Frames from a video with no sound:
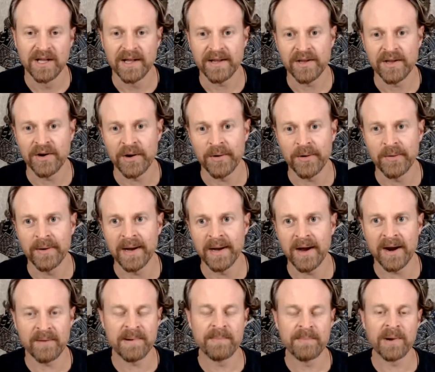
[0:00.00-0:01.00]
I
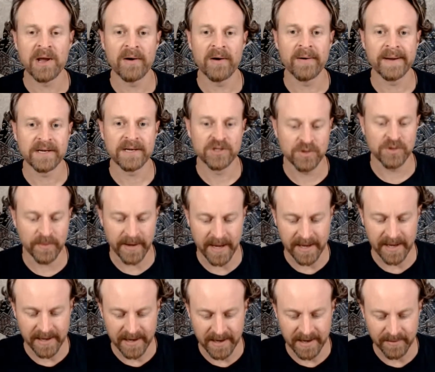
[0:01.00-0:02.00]
remember going
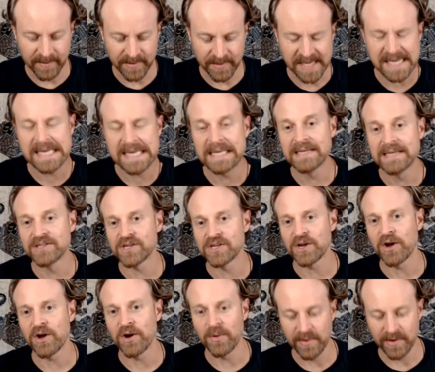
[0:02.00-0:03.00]
to years
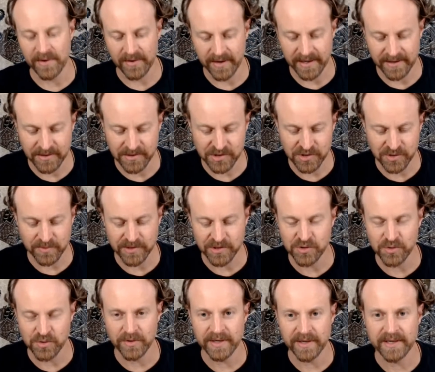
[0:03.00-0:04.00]
ago when I used to
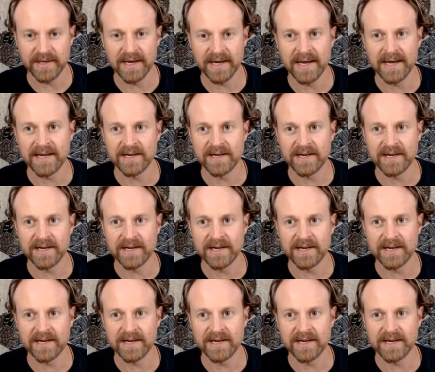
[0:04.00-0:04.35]
enjoy